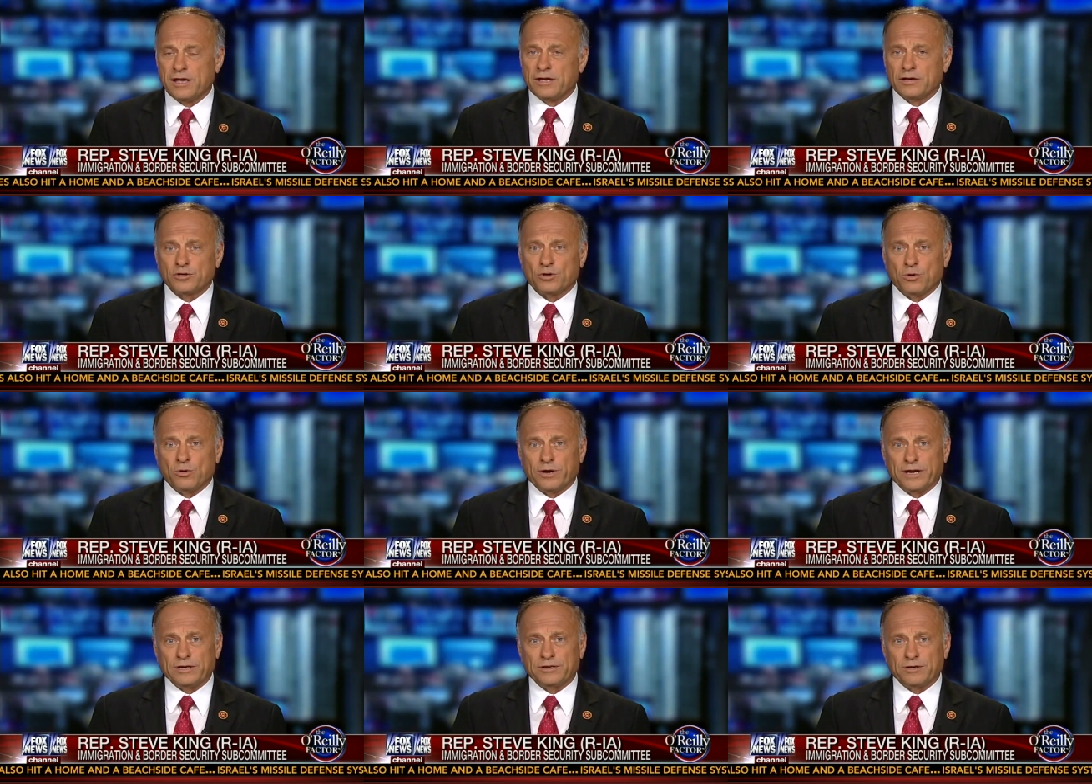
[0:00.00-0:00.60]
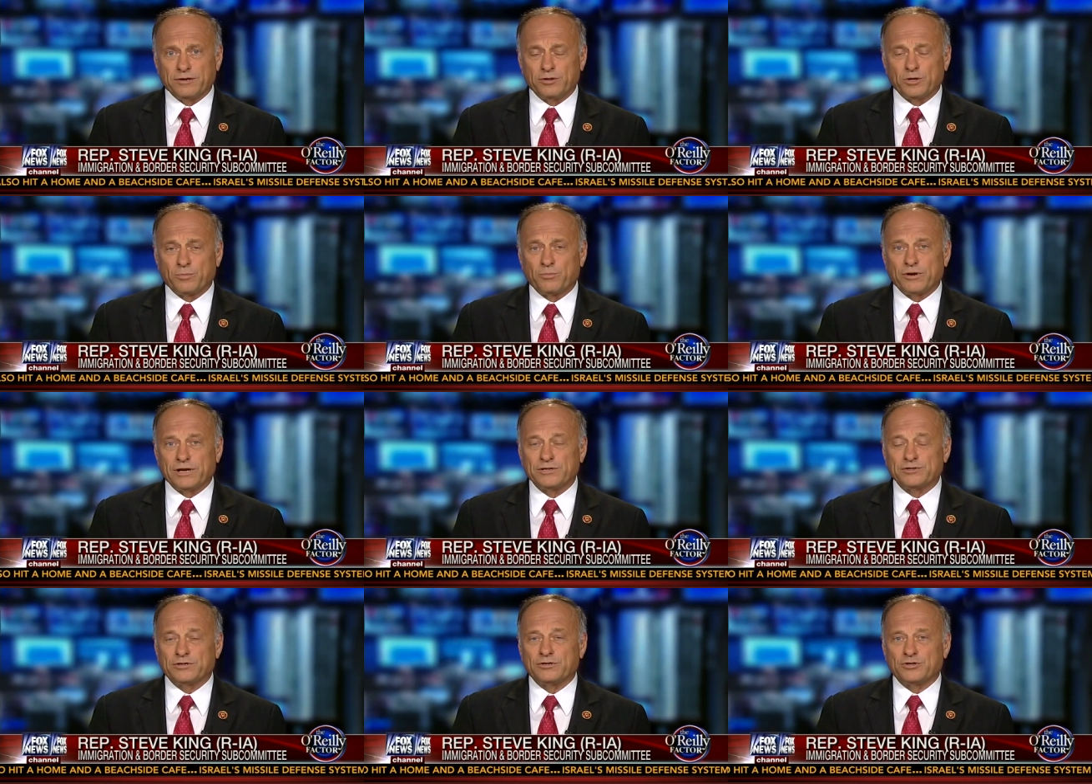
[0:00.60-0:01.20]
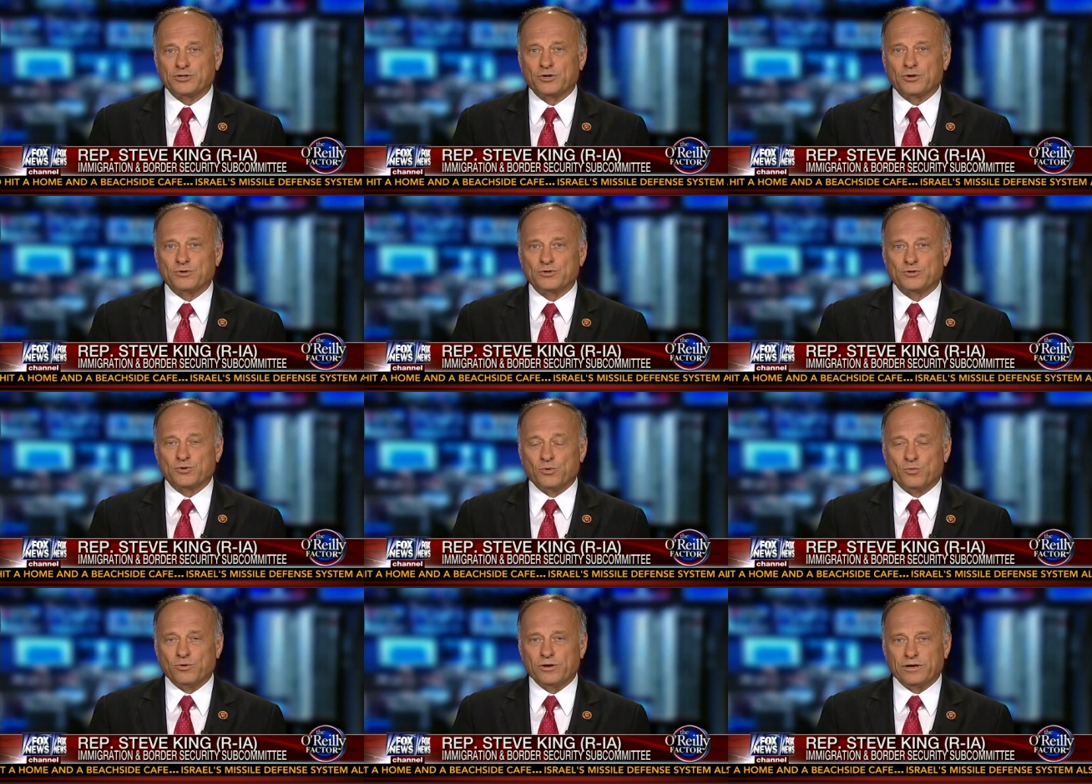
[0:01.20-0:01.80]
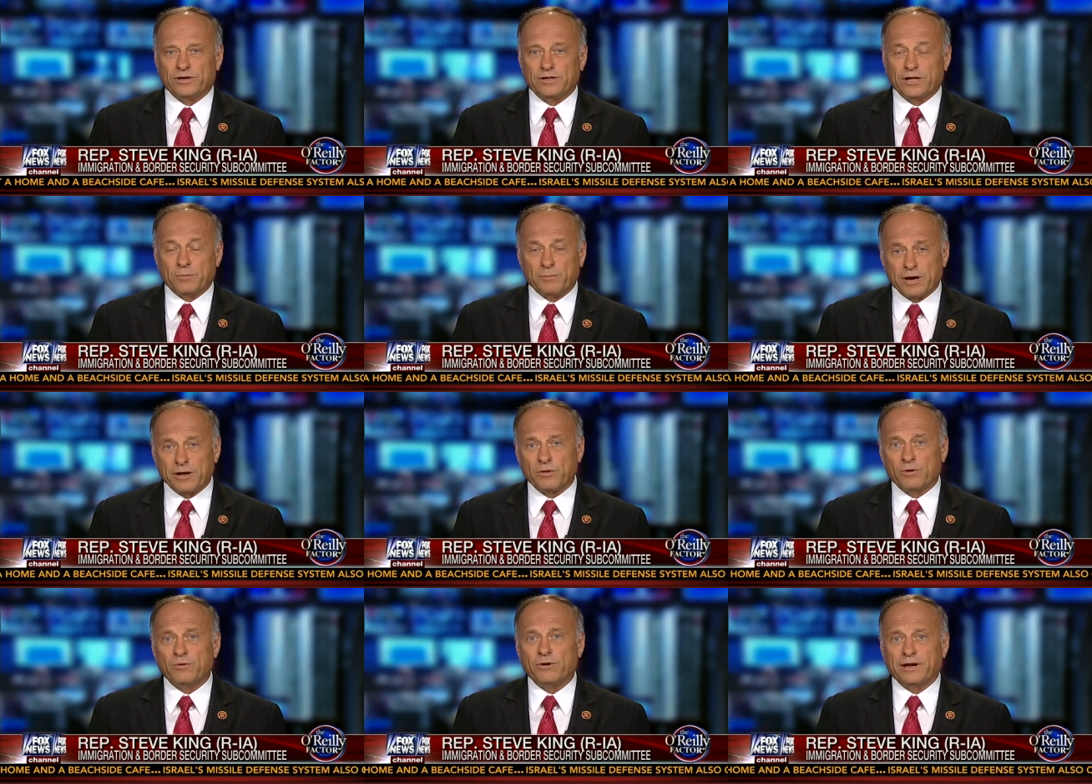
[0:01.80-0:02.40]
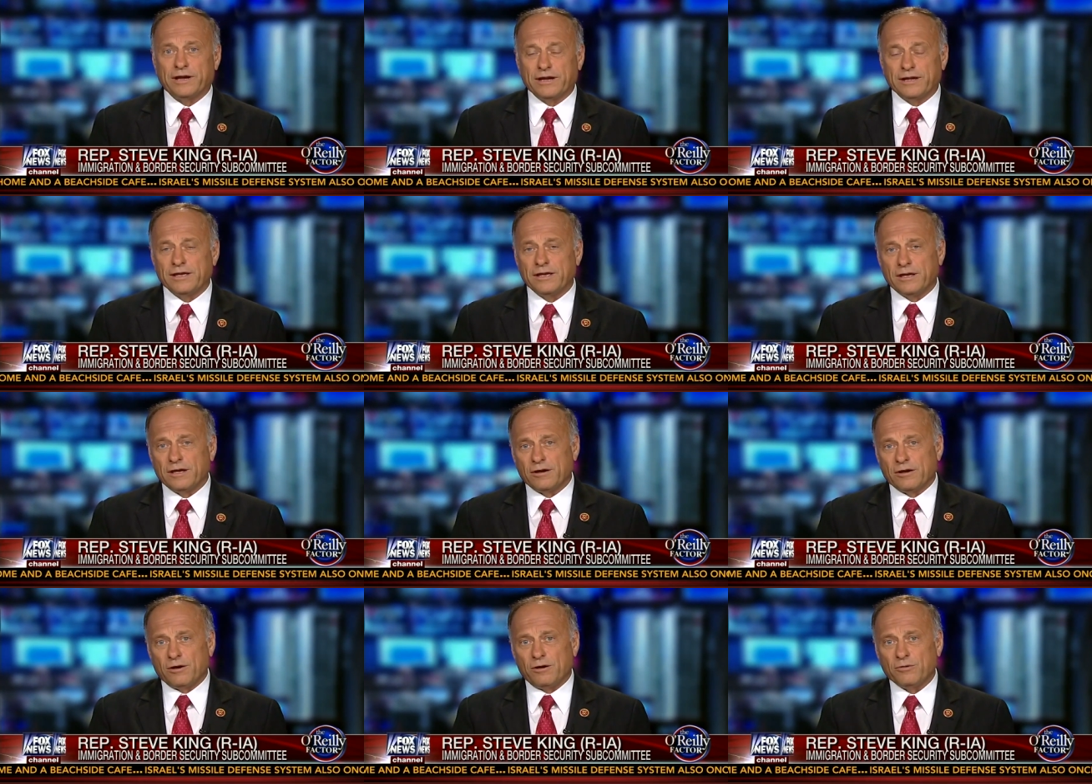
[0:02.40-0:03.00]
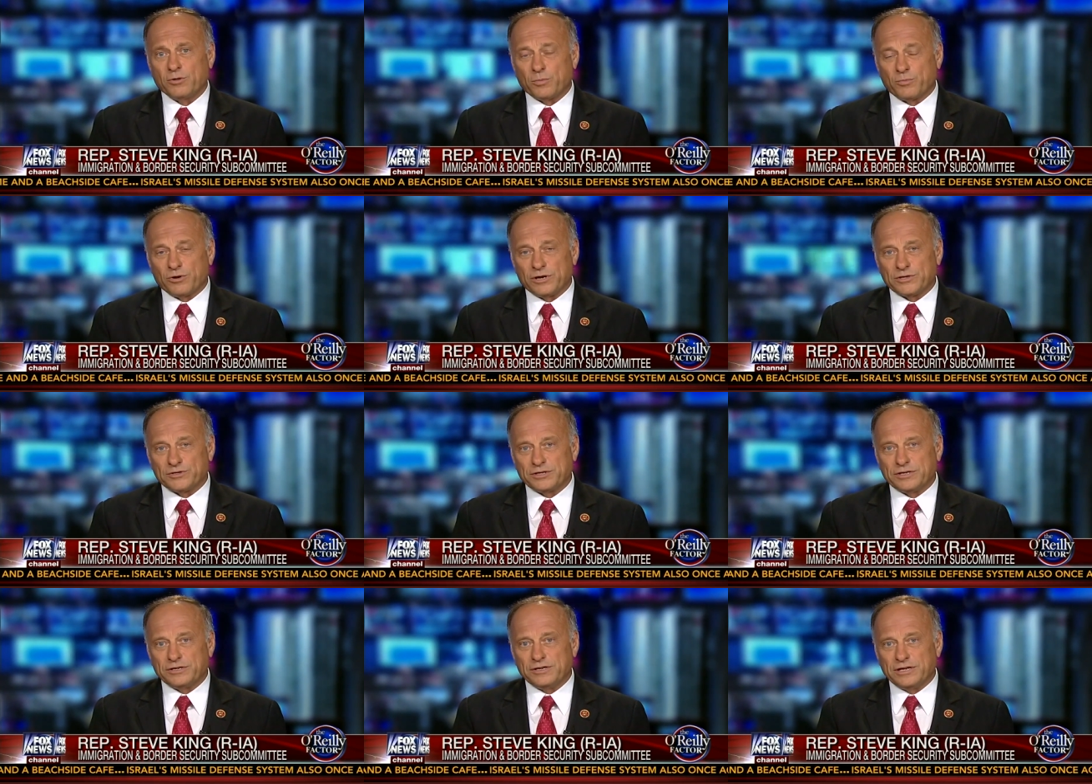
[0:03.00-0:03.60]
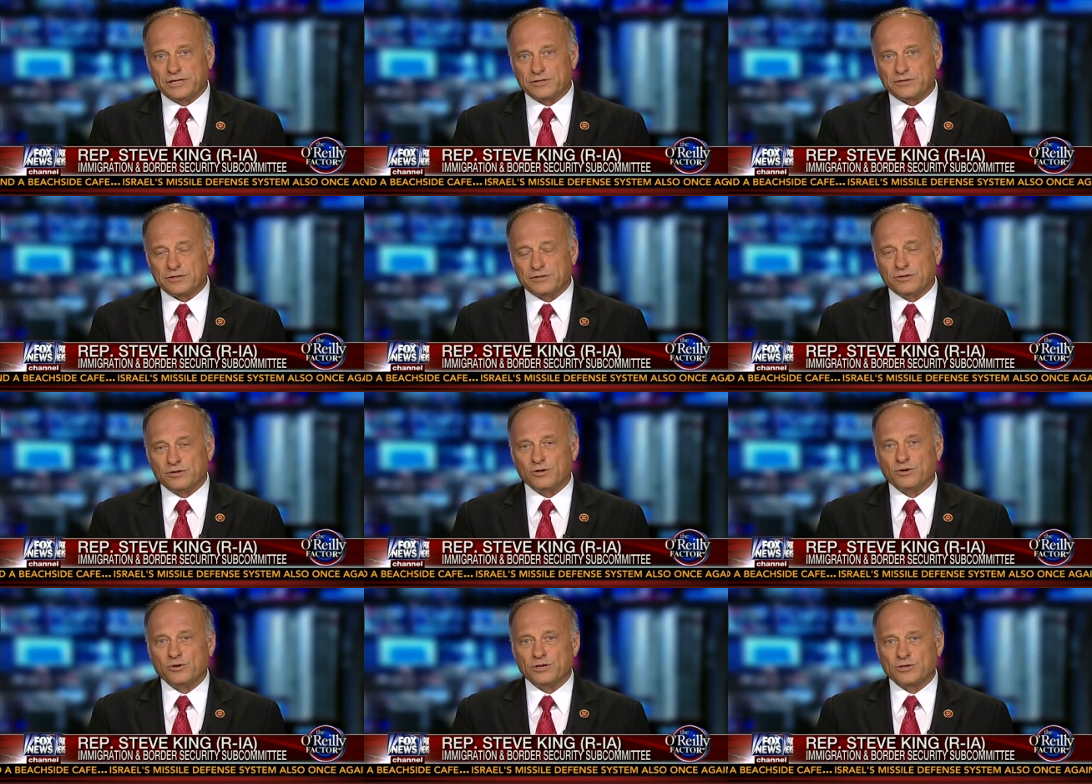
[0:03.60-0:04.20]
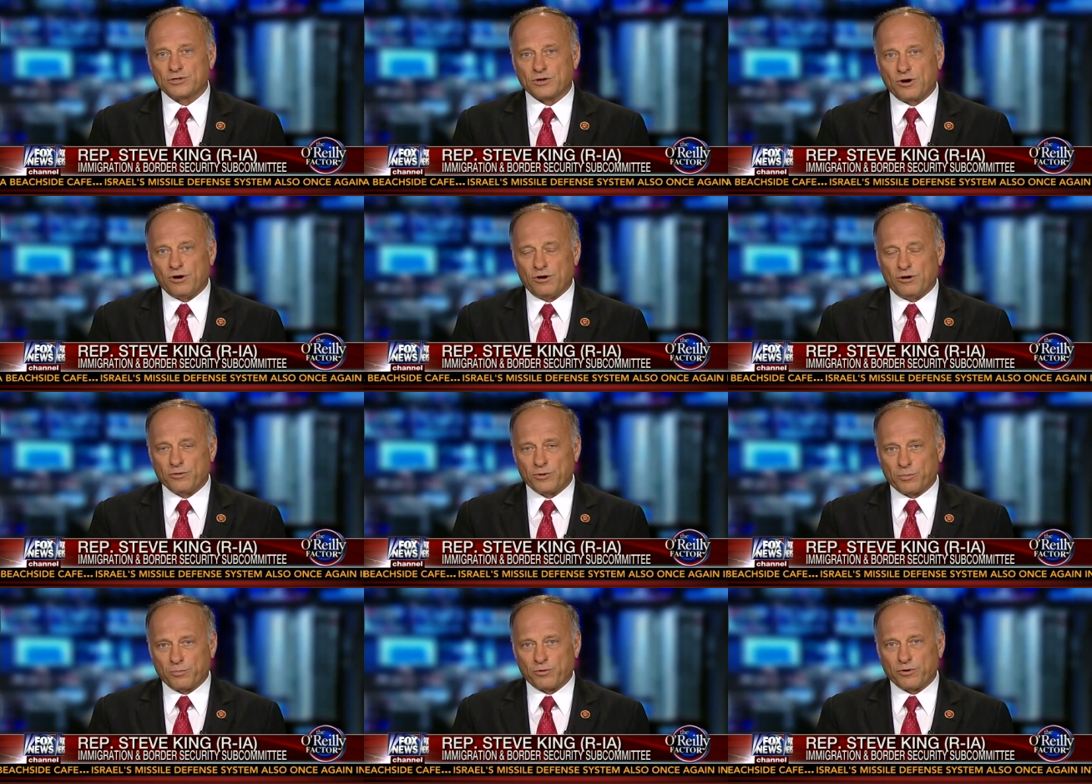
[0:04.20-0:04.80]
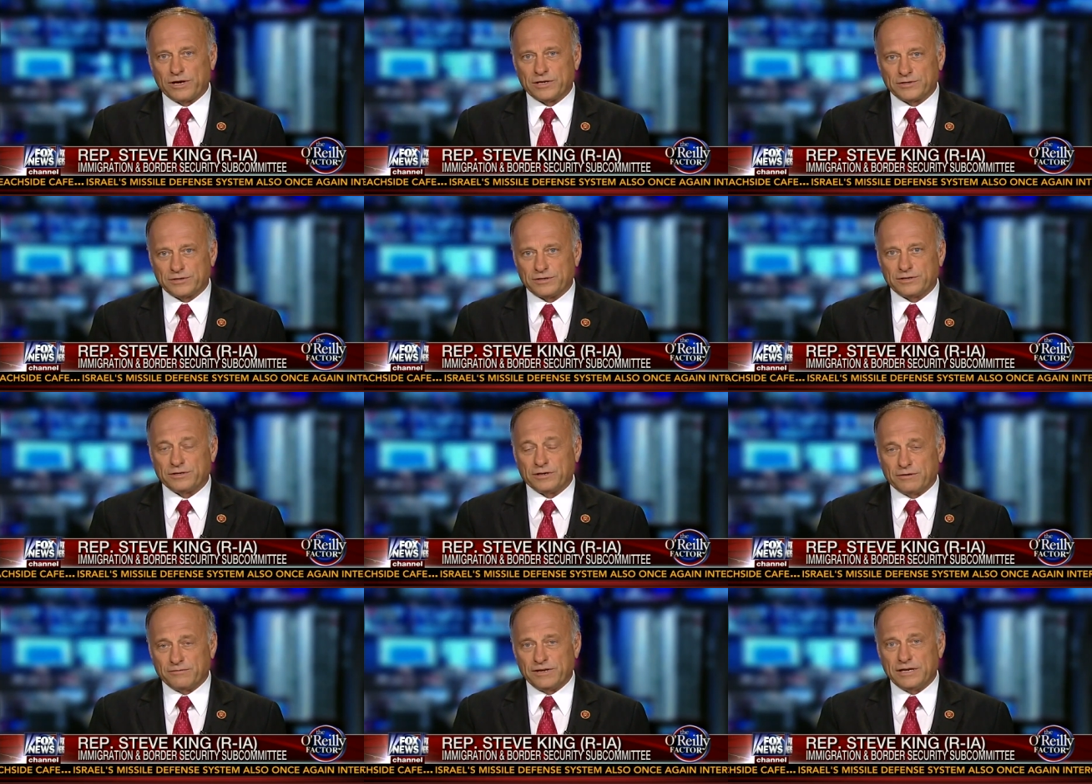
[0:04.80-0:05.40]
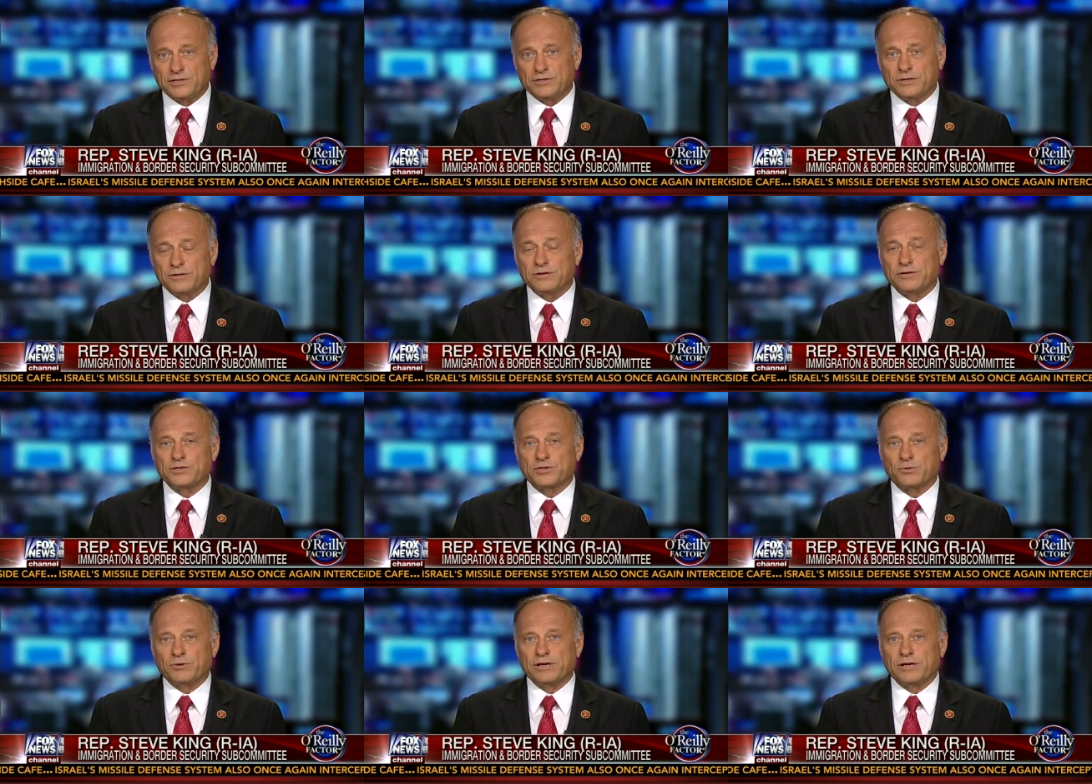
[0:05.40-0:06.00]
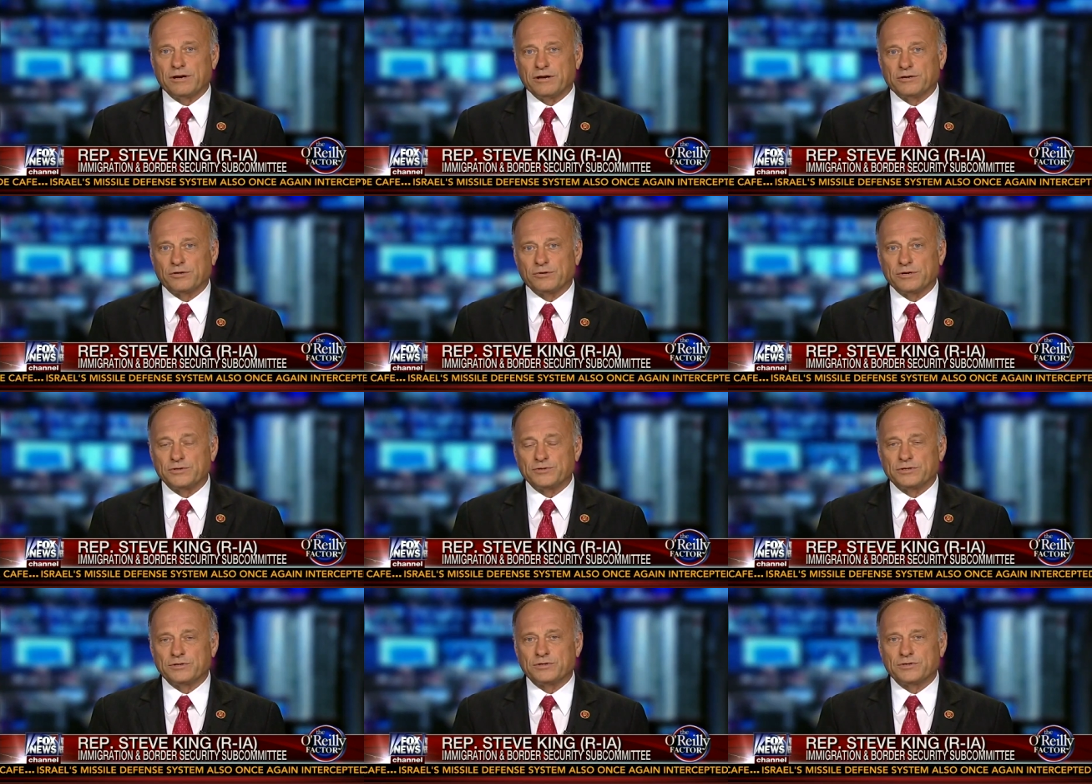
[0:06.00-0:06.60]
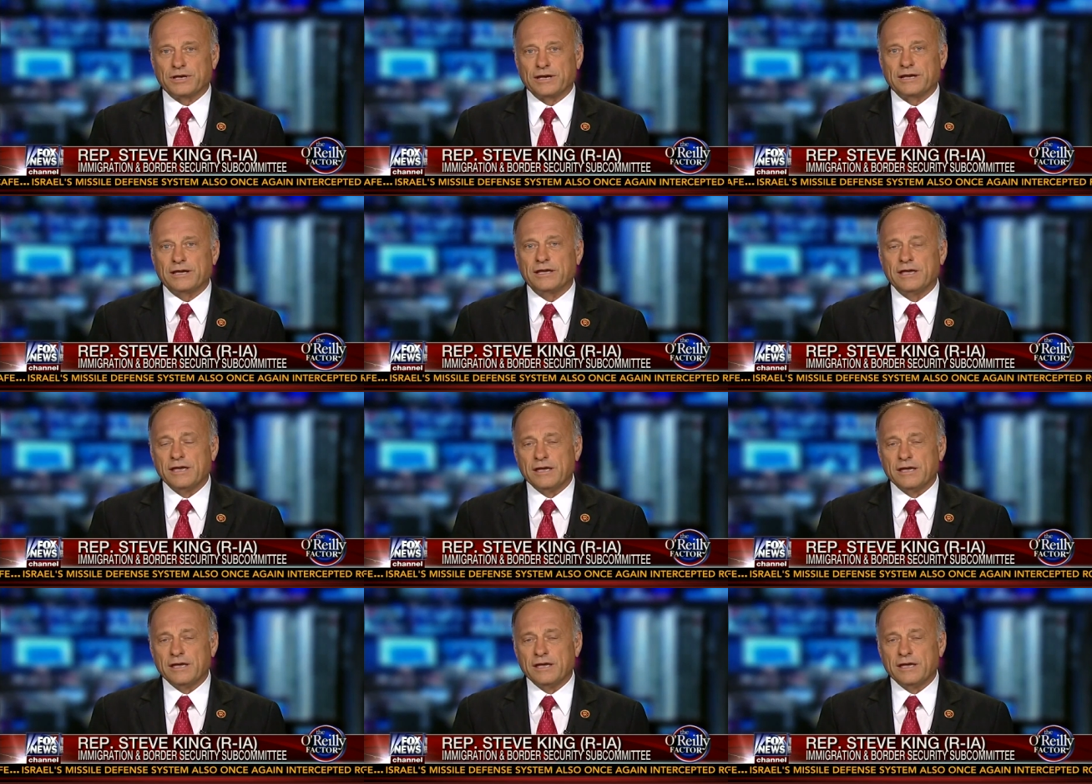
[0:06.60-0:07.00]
So until the president shows the will, and by the way, all the president needs to do is call the president of each of these 3 countries and say,